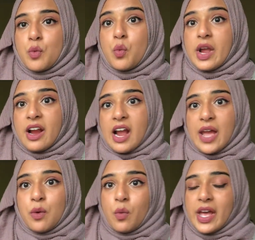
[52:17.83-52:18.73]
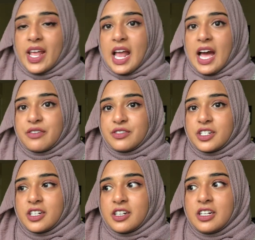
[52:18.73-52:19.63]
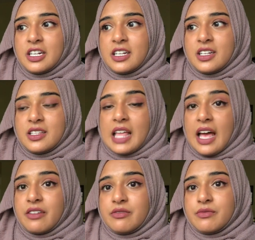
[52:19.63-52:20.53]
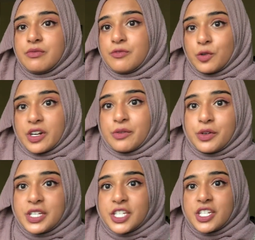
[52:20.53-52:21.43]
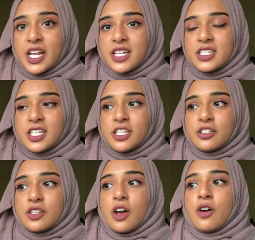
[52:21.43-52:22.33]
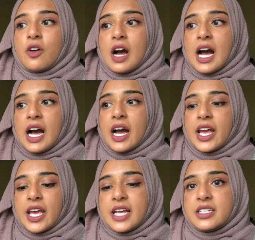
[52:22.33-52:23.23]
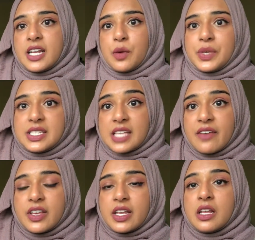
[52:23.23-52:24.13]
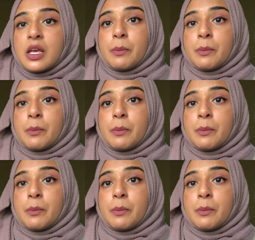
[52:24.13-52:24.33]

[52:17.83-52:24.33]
where I went after that Florida rotation ended. So I ended at week 7.